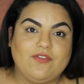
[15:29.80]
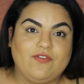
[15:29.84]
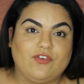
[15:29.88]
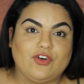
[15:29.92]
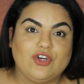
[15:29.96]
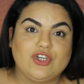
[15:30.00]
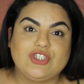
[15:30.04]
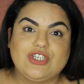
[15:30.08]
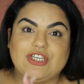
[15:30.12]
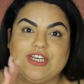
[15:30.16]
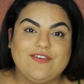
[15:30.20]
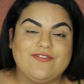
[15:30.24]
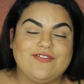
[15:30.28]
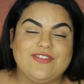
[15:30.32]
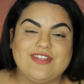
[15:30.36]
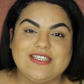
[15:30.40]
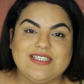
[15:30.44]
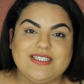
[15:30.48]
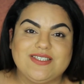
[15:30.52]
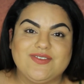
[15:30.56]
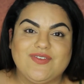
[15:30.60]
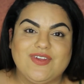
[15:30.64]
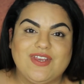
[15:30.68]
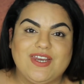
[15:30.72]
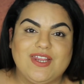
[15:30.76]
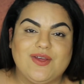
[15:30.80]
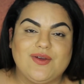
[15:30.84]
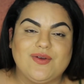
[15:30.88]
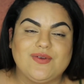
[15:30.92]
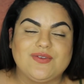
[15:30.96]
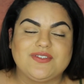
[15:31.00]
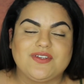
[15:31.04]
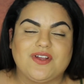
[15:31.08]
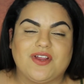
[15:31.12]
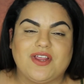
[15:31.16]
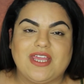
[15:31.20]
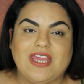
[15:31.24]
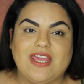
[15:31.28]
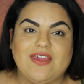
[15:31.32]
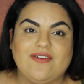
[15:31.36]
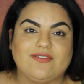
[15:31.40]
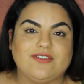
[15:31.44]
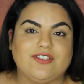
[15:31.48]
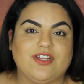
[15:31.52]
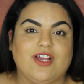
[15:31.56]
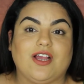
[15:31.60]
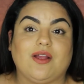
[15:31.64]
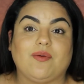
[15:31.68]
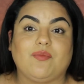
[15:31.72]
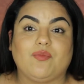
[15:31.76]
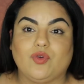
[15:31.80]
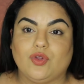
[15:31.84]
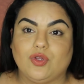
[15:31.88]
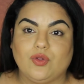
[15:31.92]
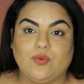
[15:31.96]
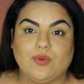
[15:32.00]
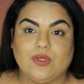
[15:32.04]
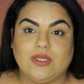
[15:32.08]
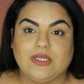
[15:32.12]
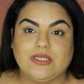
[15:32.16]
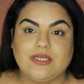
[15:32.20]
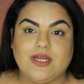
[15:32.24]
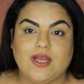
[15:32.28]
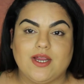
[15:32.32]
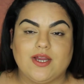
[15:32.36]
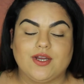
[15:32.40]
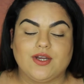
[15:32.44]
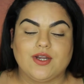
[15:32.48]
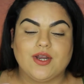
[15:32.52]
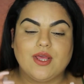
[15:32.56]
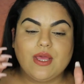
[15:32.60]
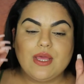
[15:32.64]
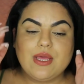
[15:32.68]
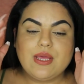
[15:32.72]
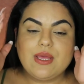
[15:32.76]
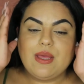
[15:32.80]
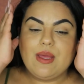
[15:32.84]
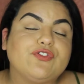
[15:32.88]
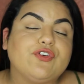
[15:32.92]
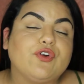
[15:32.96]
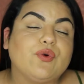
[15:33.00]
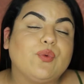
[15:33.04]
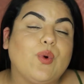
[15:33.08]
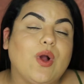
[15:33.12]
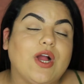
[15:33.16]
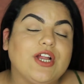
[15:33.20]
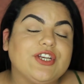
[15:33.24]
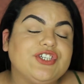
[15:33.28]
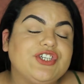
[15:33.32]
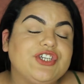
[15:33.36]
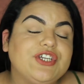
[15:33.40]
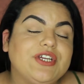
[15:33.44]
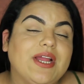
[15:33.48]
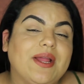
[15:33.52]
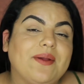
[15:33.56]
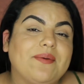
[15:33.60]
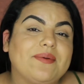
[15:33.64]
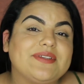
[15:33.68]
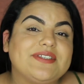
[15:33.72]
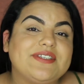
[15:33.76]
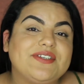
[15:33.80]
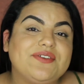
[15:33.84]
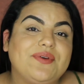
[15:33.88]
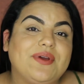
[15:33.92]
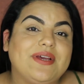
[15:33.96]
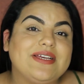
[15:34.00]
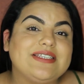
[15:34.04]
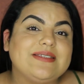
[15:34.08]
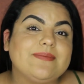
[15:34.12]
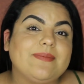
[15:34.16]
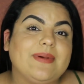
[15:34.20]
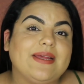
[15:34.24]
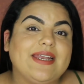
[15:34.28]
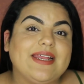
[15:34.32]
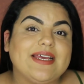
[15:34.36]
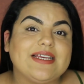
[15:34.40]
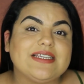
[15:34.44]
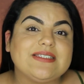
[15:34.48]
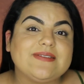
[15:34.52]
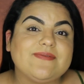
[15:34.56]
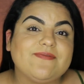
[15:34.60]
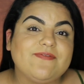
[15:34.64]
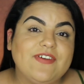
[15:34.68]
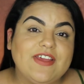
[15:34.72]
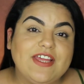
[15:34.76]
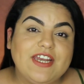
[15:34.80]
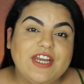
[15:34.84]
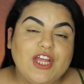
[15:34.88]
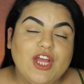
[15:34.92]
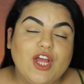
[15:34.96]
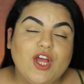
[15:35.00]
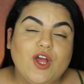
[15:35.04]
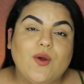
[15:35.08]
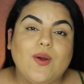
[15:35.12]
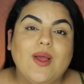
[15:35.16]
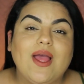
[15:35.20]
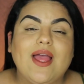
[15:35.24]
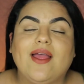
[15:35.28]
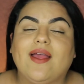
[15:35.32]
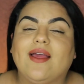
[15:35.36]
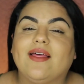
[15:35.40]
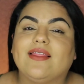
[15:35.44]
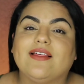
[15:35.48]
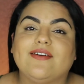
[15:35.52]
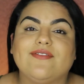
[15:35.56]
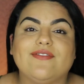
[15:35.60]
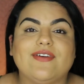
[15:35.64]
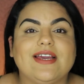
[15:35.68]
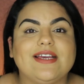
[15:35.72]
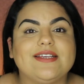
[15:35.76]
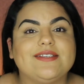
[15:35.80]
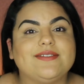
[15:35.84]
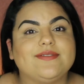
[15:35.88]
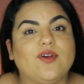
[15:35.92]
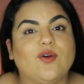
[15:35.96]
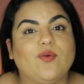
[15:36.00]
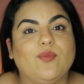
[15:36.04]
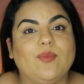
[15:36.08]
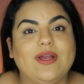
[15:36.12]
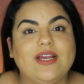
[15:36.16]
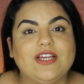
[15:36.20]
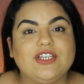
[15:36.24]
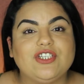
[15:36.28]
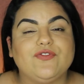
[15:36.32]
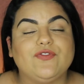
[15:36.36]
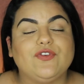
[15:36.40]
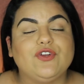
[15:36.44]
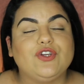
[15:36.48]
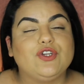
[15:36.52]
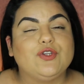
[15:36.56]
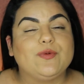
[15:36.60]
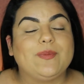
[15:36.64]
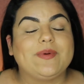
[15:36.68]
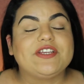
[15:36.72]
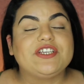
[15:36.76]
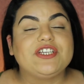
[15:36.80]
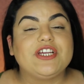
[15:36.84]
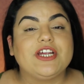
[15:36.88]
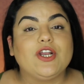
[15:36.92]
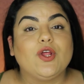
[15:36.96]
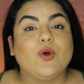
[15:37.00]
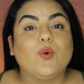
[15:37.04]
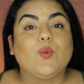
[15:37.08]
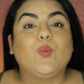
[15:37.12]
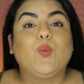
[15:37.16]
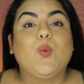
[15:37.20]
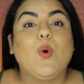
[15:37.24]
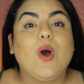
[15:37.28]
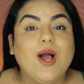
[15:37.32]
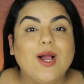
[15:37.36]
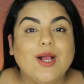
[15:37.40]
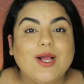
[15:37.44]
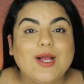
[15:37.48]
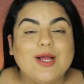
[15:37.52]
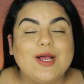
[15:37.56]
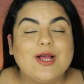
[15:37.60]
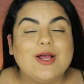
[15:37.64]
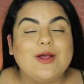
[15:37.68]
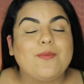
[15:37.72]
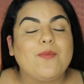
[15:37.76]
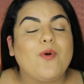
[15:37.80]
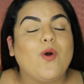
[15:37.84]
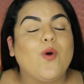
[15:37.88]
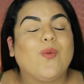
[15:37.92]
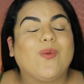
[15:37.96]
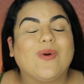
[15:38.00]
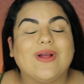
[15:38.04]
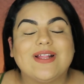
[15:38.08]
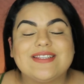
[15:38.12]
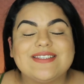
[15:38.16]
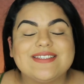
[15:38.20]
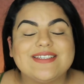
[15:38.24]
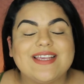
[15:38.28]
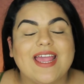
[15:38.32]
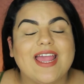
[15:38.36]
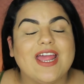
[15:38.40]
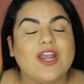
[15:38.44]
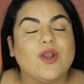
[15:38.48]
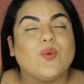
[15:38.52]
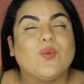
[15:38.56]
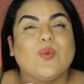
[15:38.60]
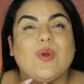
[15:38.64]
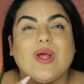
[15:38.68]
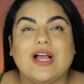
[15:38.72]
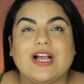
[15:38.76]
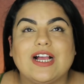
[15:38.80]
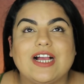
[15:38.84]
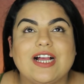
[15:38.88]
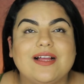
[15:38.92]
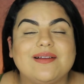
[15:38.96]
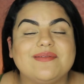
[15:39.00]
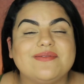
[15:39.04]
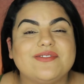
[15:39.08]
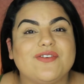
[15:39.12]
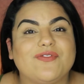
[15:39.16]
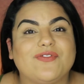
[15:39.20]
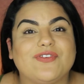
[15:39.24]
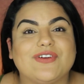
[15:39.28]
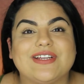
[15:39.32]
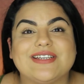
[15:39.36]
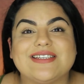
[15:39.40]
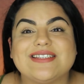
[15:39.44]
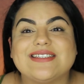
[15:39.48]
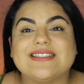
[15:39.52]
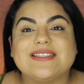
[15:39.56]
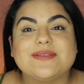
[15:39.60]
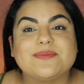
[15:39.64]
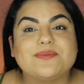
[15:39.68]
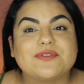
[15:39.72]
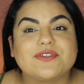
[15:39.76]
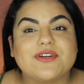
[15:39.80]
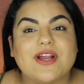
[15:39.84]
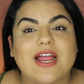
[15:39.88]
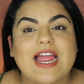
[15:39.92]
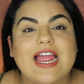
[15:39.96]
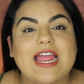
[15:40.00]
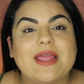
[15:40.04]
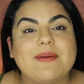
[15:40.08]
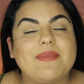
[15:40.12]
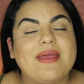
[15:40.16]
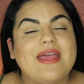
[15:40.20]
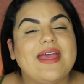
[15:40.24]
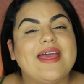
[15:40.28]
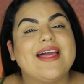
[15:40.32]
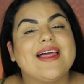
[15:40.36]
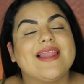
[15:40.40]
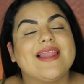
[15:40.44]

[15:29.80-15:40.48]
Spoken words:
version of this video. Sorry, I can't even talk. I'm really, really tired. Thank you for watching. I will see you guys in my next video. Love you guys so much. If you're new to my channel, welcome. Once again, welcome. Don't forget to subscribe,